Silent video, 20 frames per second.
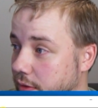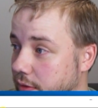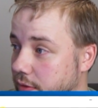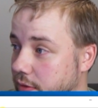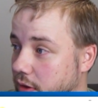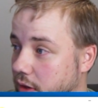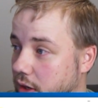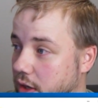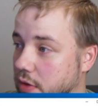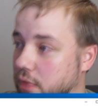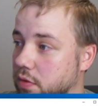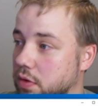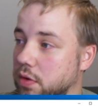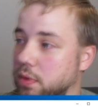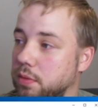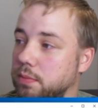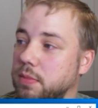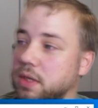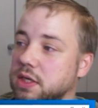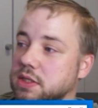The
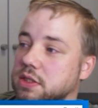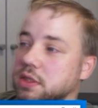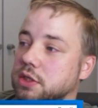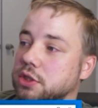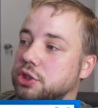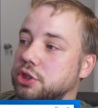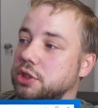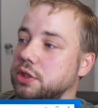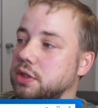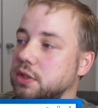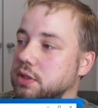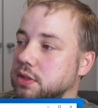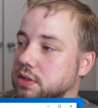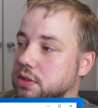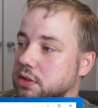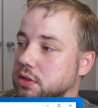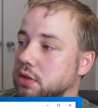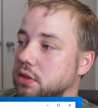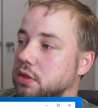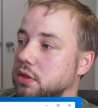error message
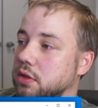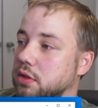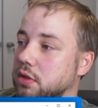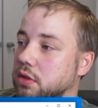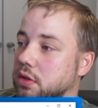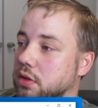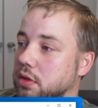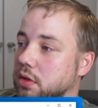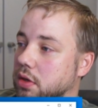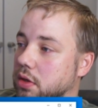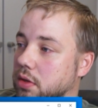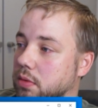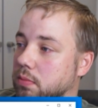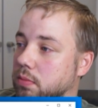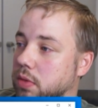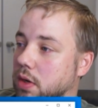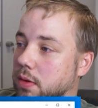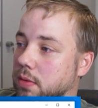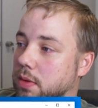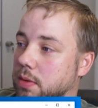is
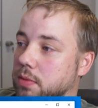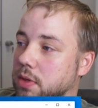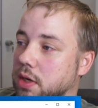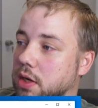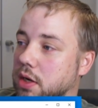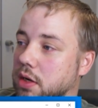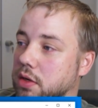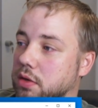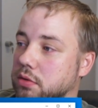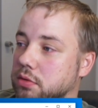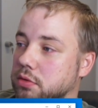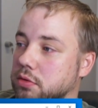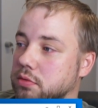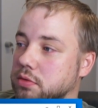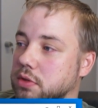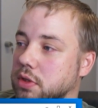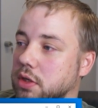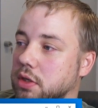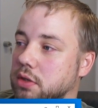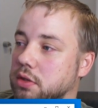blah blah blah
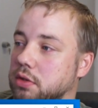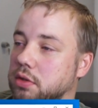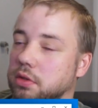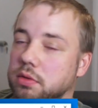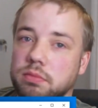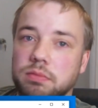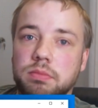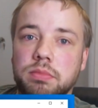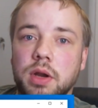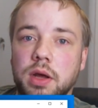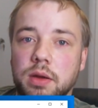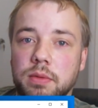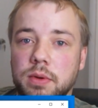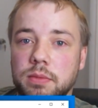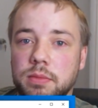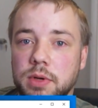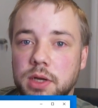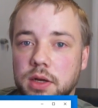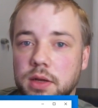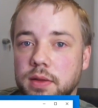user ID blah
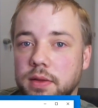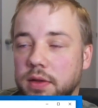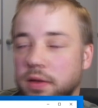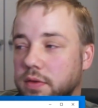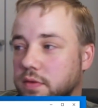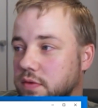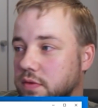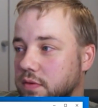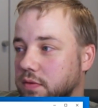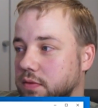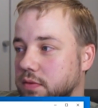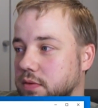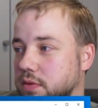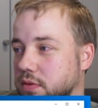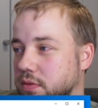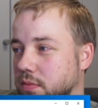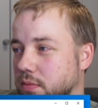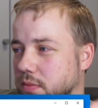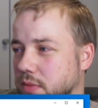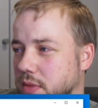blah blah. It's